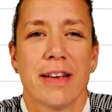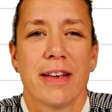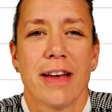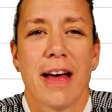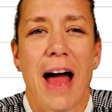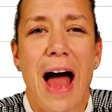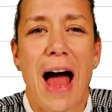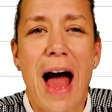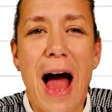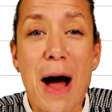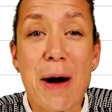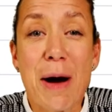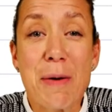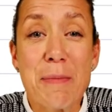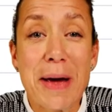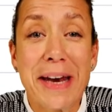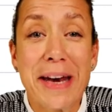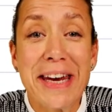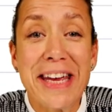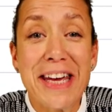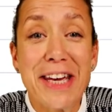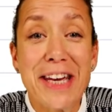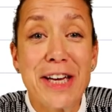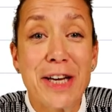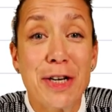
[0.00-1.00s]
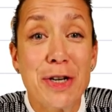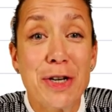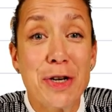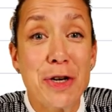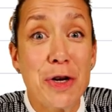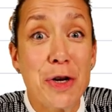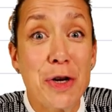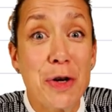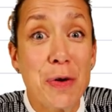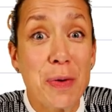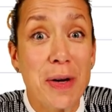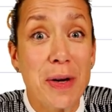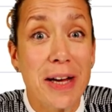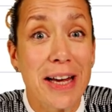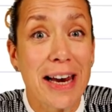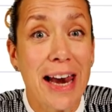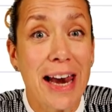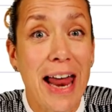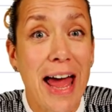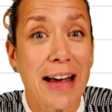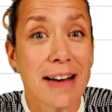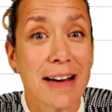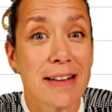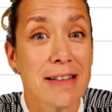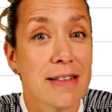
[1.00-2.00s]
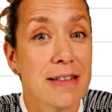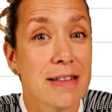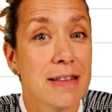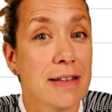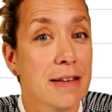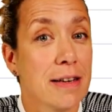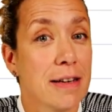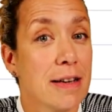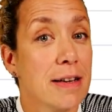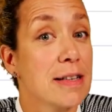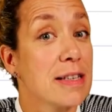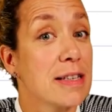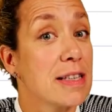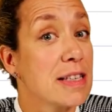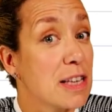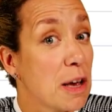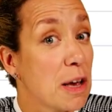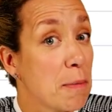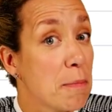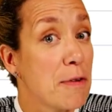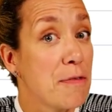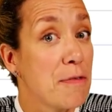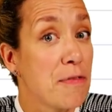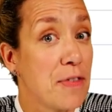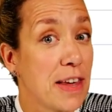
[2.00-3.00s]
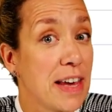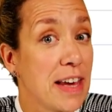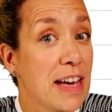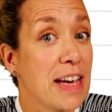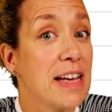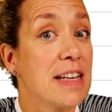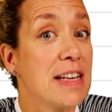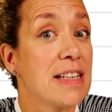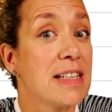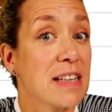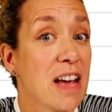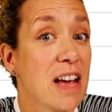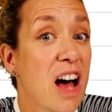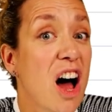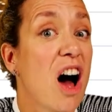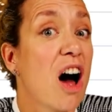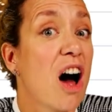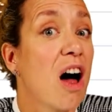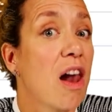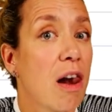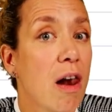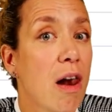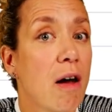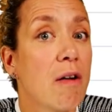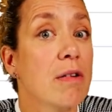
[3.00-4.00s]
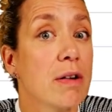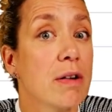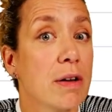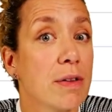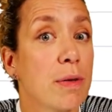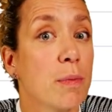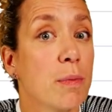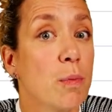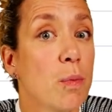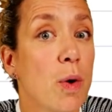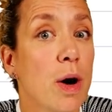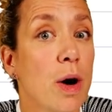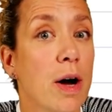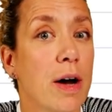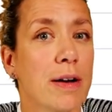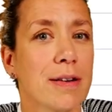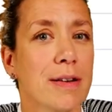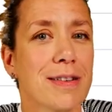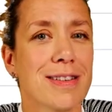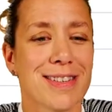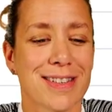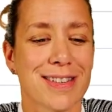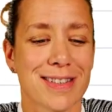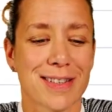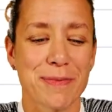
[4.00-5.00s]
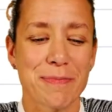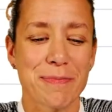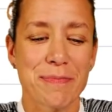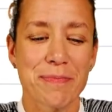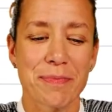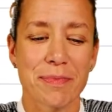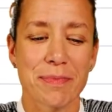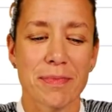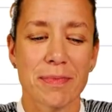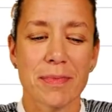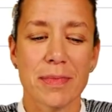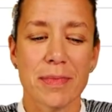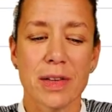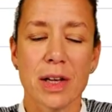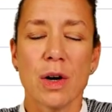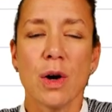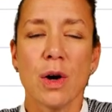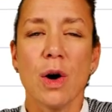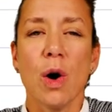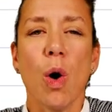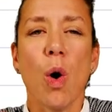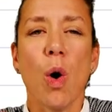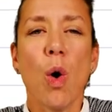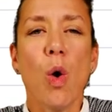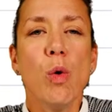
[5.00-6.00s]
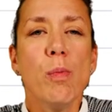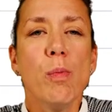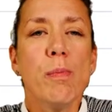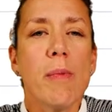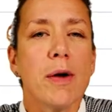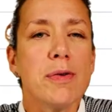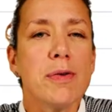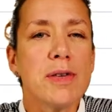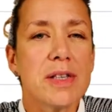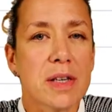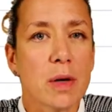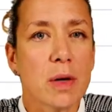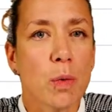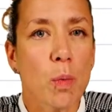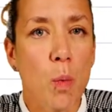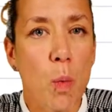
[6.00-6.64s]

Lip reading: How many can you collect? Some of these are longer than words. Almost at